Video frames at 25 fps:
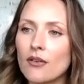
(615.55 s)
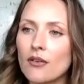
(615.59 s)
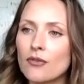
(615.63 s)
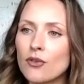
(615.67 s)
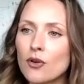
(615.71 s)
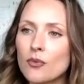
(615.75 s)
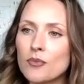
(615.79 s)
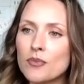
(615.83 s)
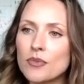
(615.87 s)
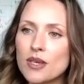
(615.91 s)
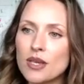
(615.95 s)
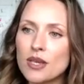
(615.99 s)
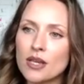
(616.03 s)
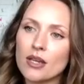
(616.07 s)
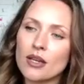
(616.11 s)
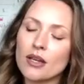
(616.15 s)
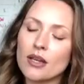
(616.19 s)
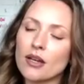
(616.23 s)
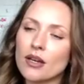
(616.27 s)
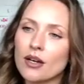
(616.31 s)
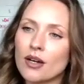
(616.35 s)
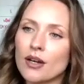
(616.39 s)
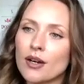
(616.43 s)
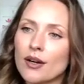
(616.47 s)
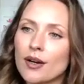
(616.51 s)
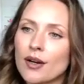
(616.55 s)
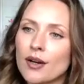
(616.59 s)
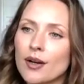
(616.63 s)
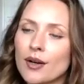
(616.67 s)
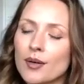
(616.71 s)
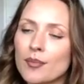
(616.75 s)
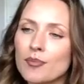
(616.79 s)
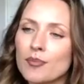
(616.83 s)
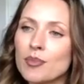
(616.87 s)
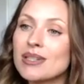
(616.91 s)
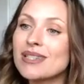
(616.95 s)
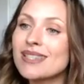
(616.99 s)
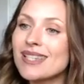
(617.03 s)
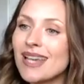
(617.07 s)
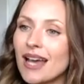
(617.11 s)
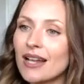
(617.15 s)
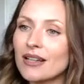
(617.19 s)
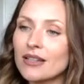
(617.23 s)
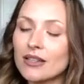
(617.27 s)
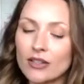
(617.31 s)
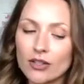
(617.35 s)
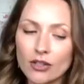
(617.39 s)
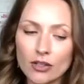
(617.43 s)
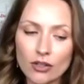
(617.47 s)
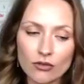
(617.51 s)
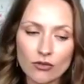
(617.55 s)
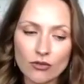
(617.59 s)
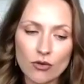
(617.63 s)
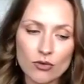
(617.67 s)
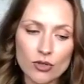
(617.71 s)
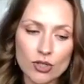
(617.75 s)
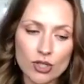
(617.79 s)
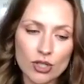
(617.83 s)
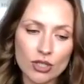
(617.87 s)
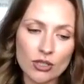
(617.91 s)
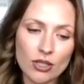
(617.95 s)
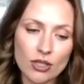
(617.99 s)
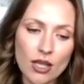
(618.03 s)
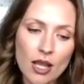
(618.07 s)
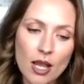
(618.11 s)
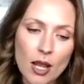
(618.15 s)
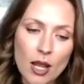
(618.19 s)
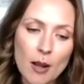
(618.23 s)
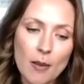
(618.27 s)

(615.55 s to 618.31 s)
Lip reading: from the metallic corrosion.